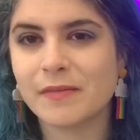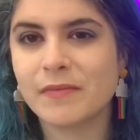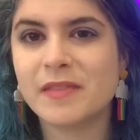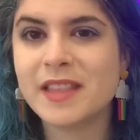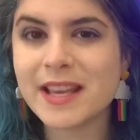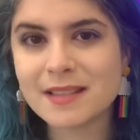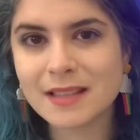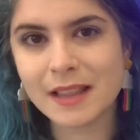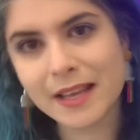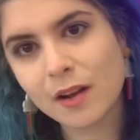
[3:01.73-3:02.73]
This
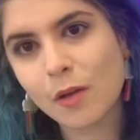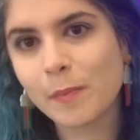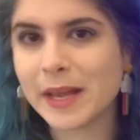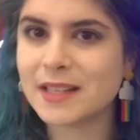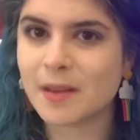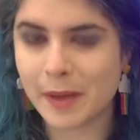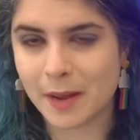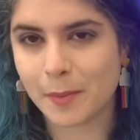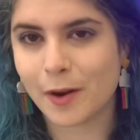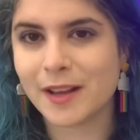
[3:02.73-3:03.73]
little piece of
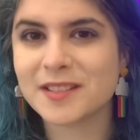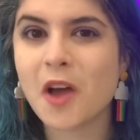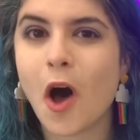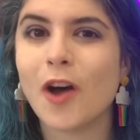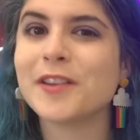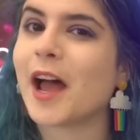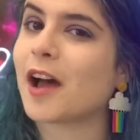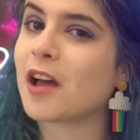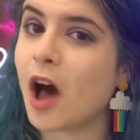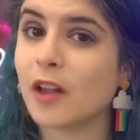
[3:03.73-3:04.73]
paper is called a
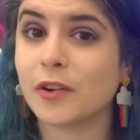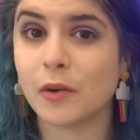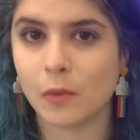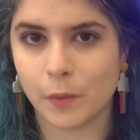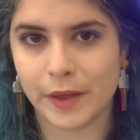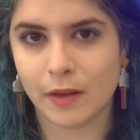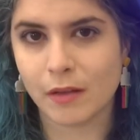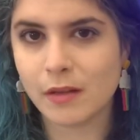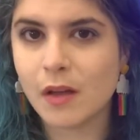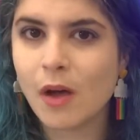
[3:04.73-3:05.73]
color wheel.
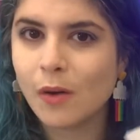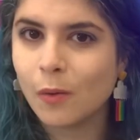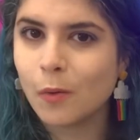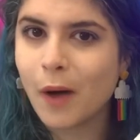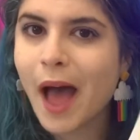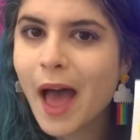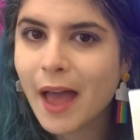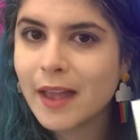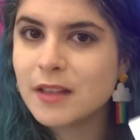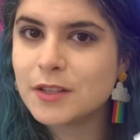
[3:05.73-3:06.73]

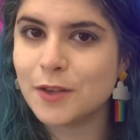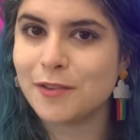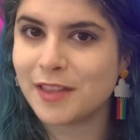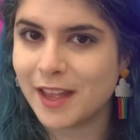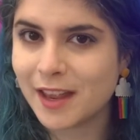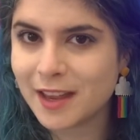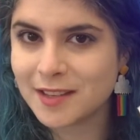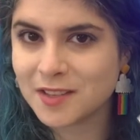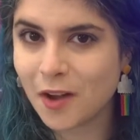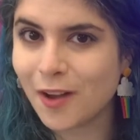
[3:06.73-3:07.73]
Why do you think
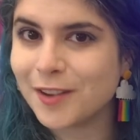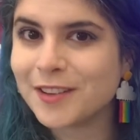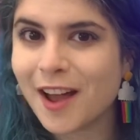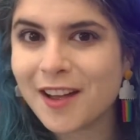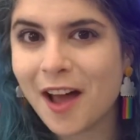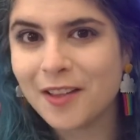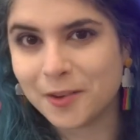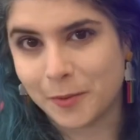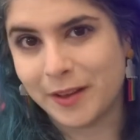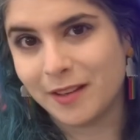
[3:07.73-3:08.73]
it's called a
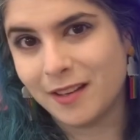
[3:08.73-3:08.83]
color wheel?